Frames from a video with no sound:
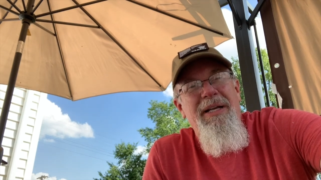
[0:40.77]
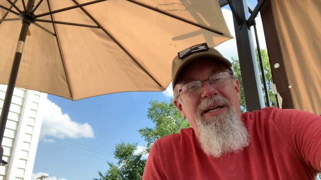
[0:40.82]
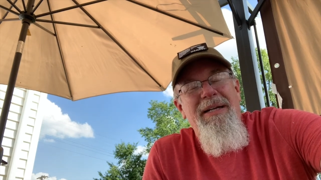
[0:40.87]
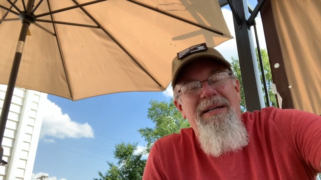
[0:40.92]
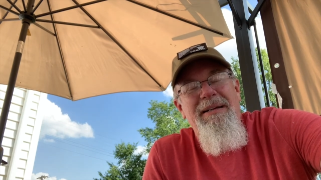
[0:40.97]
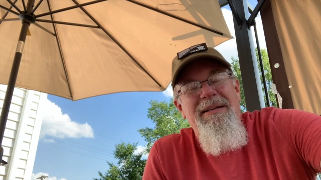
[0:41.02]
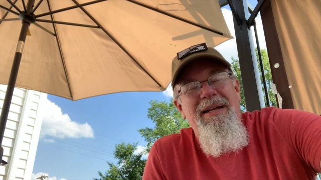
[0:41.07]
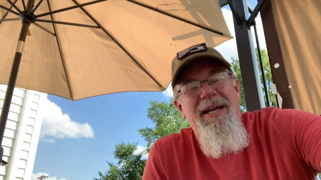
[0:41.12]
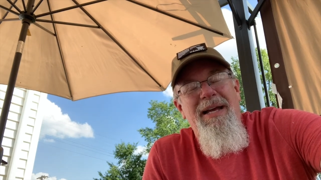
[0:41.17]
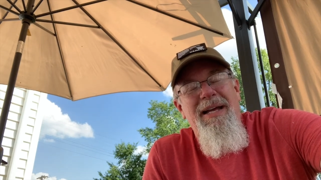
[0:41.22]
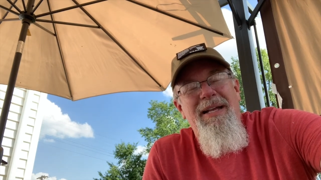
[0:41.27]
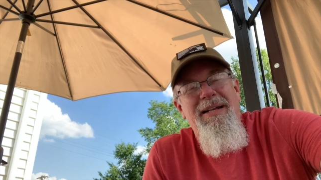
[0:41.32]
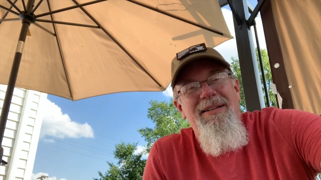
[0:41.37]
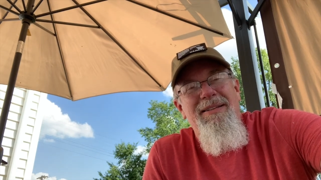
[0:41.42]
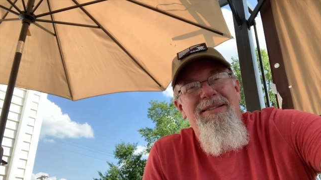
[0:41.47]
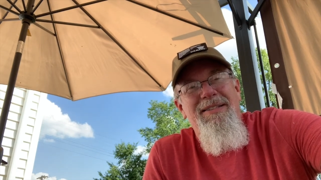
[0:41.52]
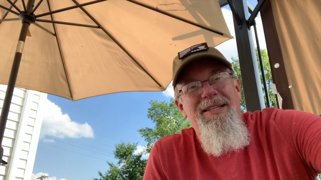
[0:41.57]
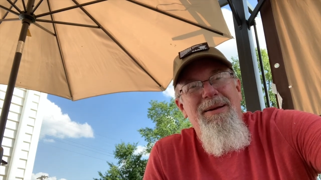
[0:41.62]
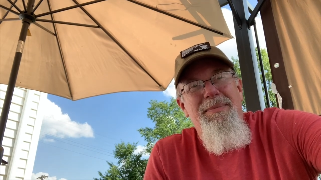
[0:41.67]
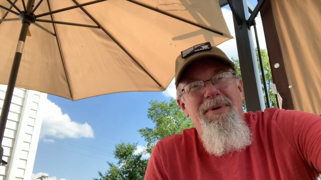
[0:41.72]

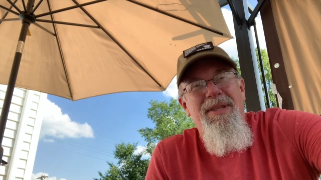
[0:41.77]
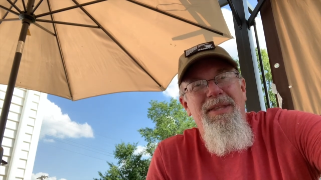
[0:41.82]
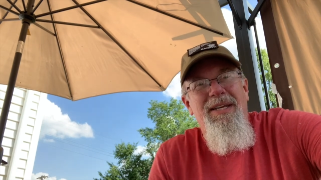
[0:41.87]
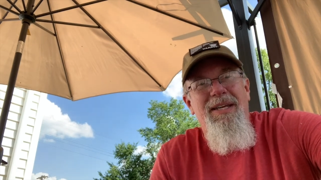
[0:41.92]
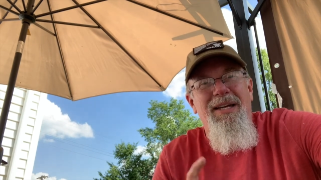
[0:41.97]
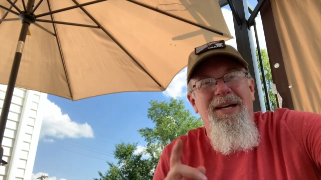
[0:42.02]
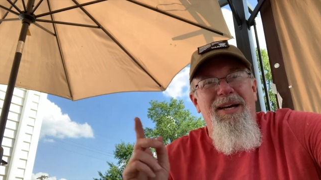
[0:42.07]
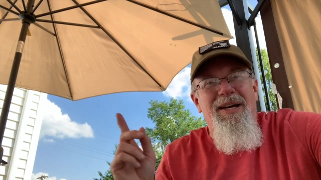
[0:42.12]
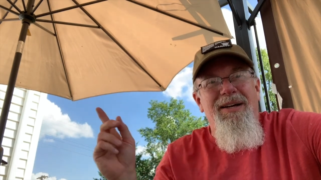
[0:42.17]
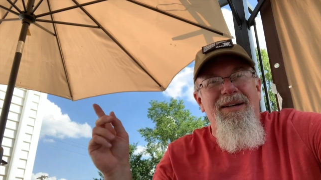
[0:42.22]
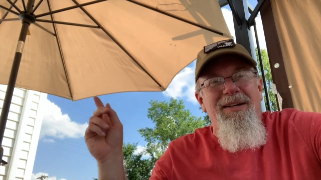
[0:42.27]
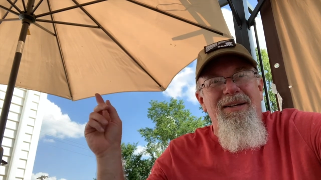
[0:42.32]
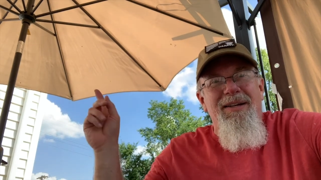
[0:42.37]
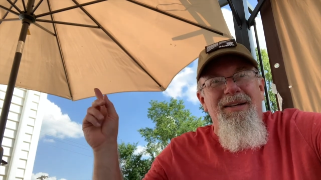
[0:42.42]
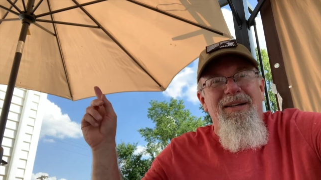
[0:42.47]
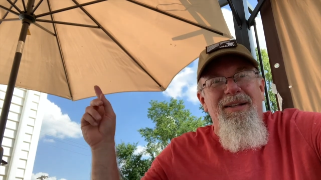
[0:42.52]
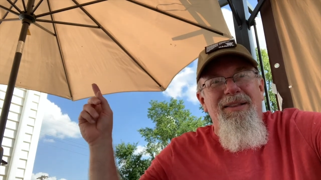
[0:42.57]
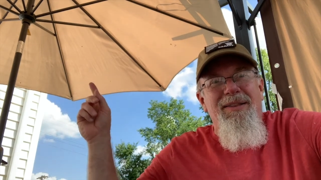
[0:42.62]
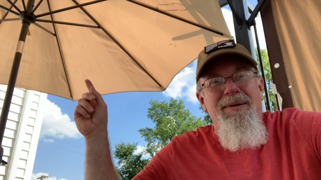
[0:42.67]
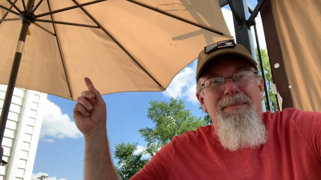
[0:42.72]
and some of the
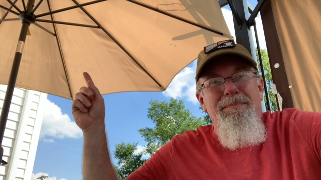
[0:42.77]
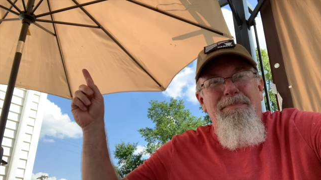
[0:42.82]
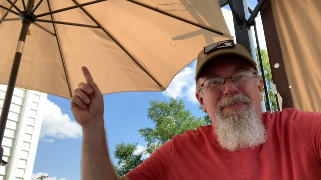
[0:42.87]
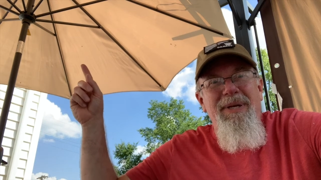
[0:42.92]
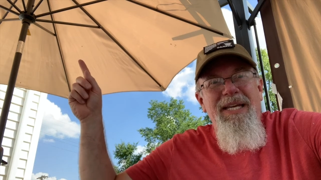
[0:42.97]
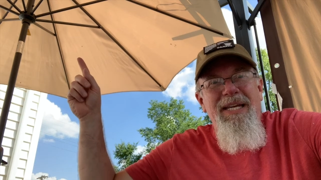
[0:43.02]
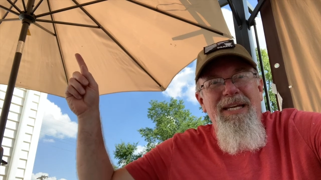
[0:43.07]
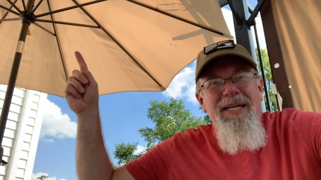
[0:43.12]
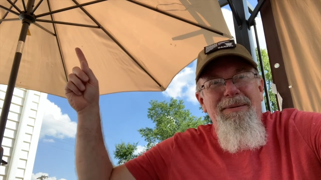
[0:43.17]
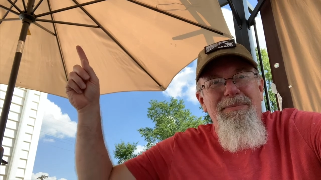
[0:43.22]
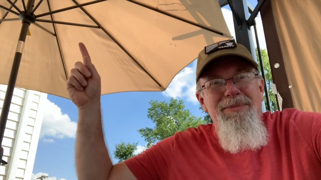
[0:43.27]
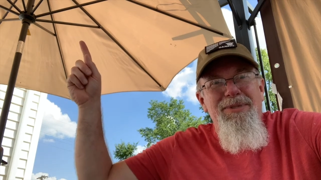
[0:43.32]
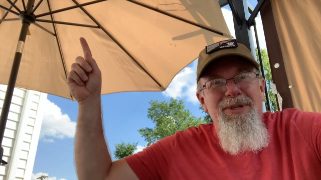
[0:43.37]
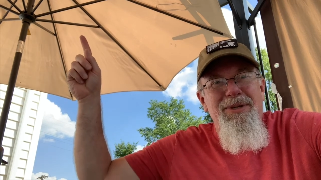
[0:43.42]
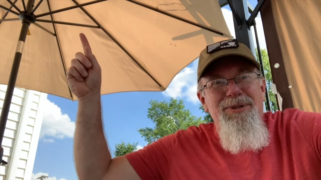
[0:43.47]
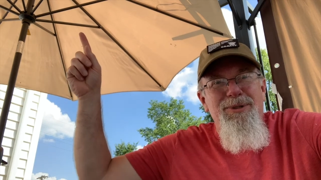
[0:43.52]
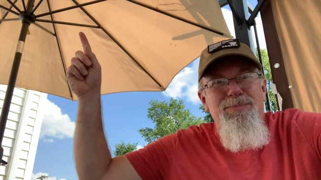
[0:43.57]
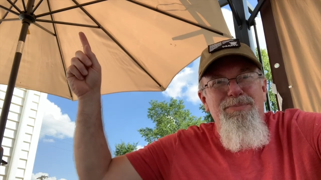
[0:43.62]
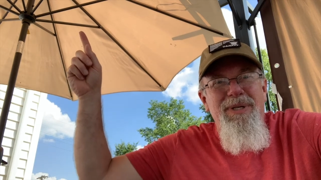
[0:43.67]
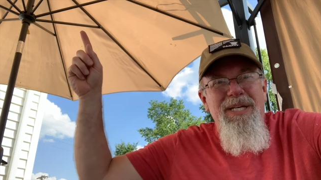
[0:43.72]

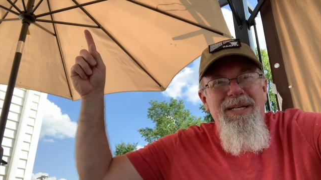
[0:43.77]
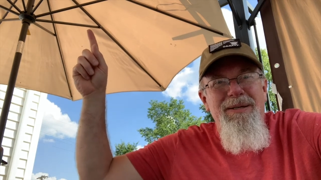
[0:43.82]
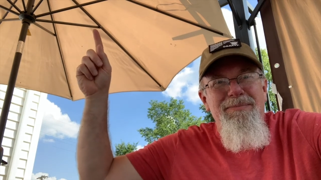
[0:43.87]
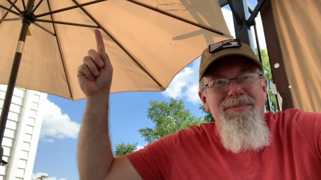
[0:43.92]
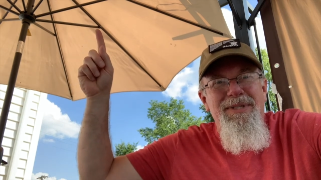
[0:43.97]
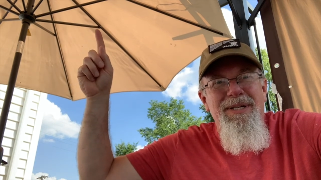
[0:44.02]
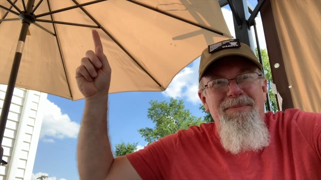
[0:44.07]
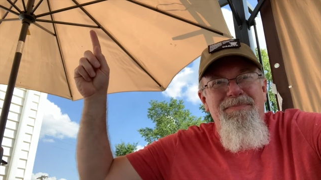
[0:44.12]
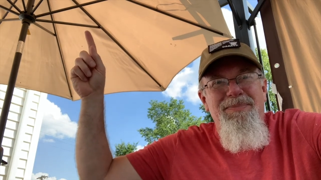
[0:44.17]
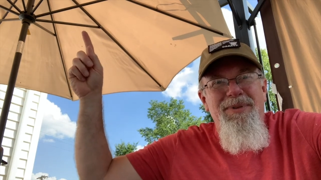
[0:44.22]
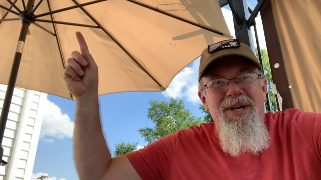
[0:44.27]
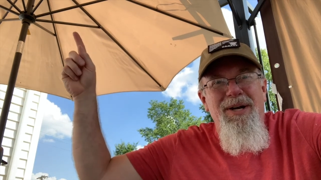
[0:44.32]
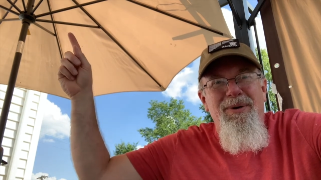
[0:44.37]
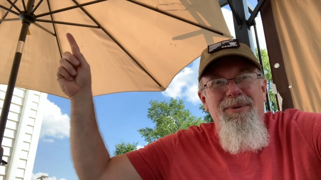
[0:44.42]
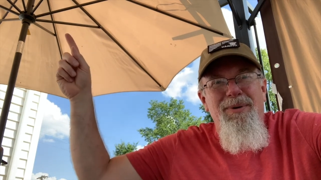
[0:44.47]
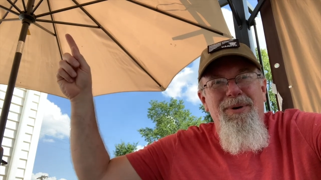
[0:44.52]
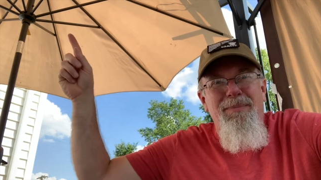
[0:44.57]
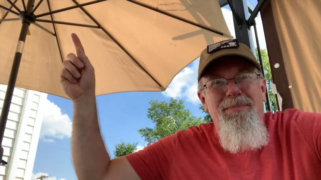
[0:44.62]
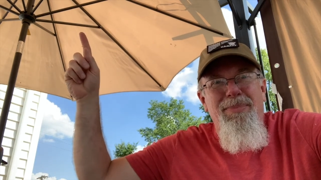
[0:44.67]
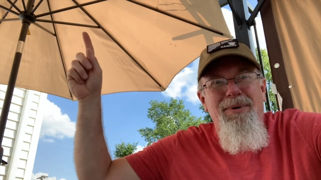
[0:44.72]
beams up there
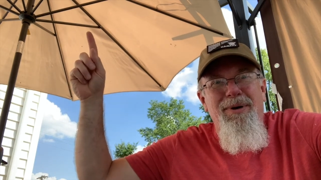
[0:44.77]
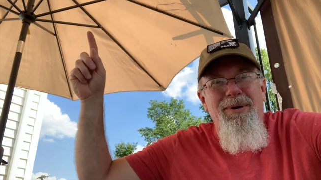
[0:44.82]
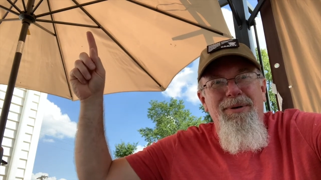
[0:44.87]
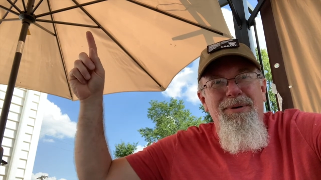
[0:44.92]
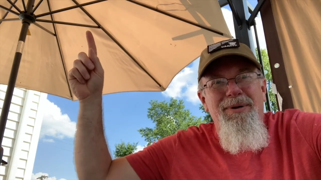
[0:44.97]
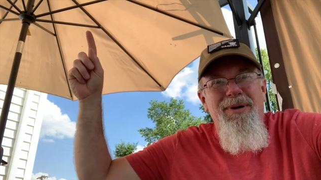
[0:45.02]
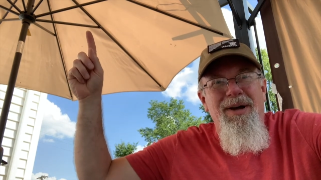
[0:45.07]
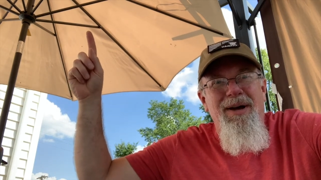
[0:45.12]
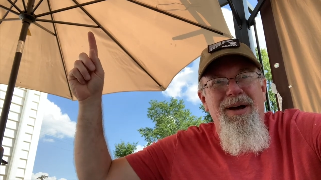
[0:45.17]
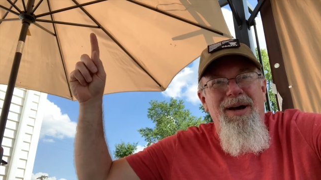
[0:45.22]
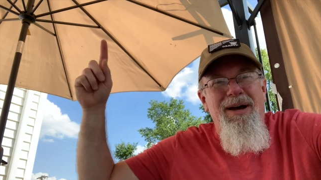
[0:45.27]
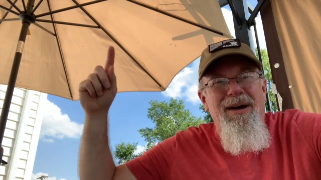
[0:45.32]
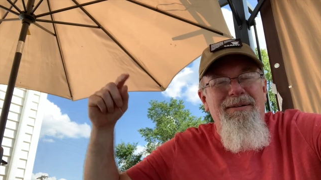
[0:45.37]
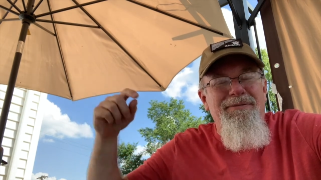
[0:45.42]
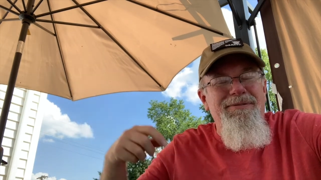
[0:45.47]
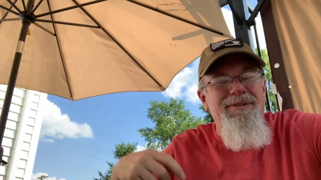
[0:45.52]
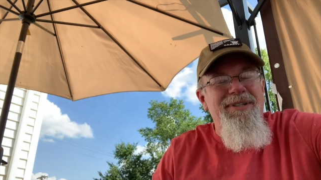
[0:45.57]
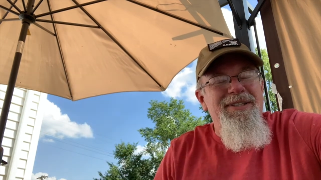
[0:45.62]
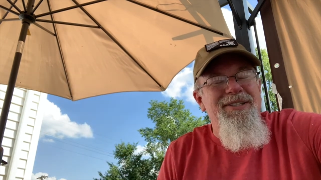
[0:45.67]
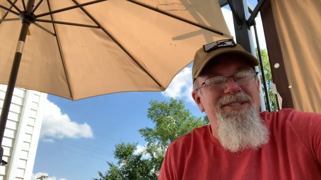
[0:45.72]
were broke
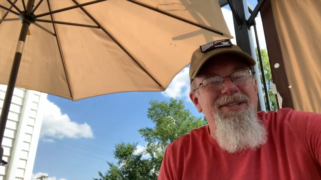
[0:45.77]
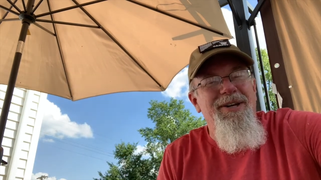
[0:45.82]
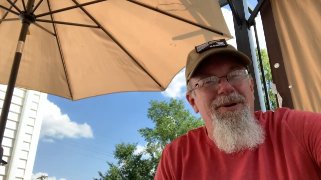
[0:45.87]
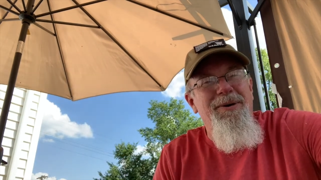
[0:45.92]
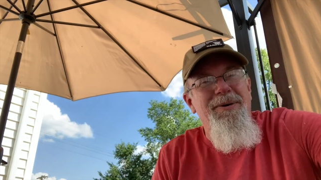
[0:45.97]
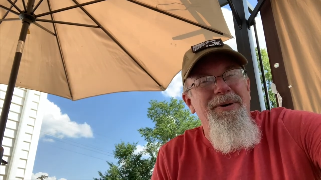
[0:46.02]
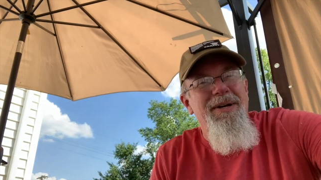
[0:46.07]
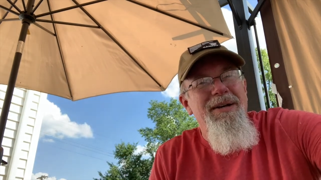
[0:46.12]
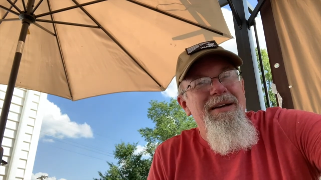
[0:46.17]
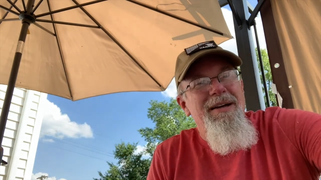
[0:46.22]
off. And so